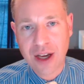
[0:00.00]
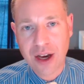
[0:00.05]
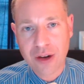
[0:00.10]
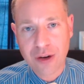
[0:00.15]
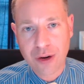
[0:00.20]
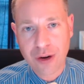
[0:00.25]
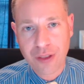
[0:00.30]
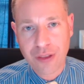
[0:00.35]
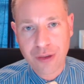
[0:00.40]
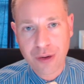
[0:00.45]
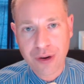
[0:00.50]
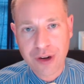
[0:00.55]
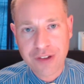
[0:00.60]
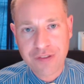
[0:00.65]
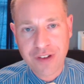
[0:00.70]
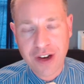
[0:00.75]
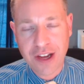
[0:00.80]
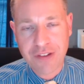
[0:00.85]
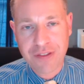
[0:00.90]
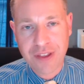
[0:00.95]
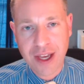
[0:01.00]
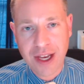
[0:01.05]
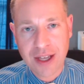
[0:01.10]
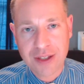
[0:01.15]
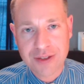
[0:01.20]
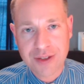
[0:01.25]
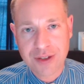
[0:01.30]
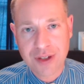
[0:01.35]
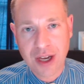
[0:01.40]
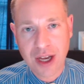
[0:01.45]

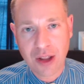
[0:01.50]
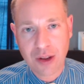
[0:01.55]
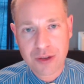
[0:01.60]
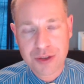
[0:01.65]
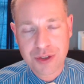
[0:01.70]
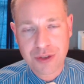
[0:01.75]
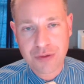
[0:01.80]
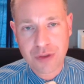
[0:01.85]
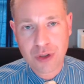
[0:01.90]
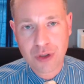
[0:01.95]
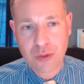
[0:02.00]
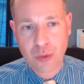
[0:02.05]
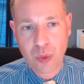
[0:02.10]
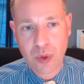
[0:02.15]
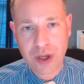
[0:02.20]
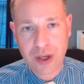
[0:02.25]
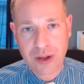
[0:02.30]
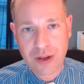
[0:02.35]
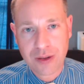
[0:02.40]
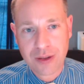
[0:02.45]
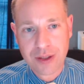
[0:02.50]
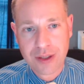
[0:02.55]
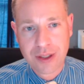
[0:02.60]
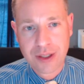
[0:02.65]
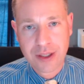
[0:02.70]
$135,000 of goodwill